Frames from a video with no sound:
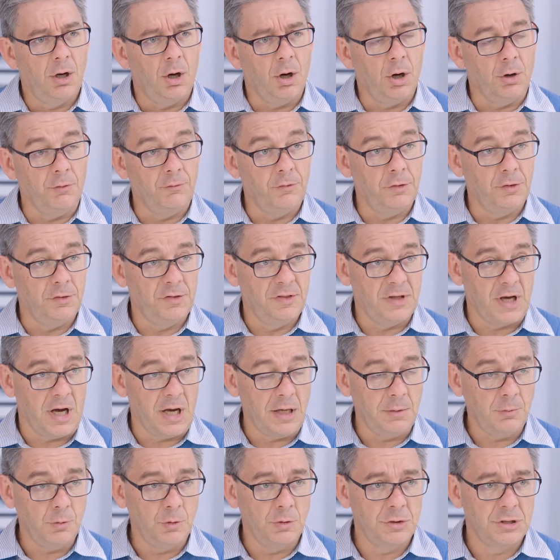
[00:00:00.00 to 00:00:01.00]
of the
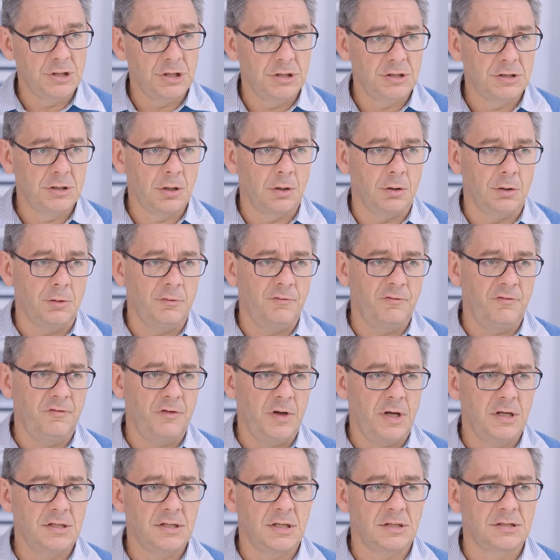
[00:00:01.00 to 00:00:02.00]
time, which is called
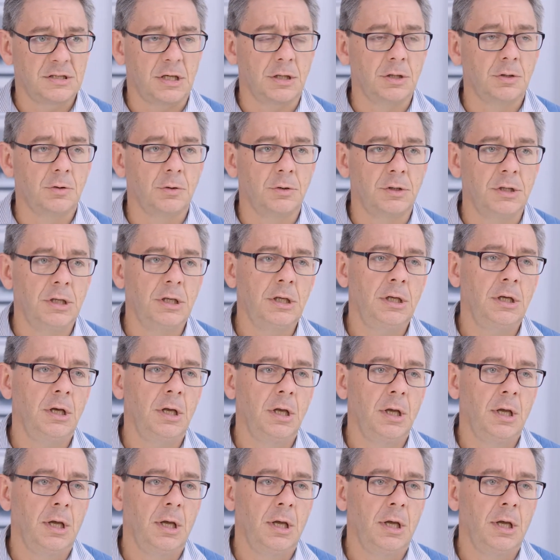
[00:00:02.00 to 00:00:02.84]
phase asynchrony,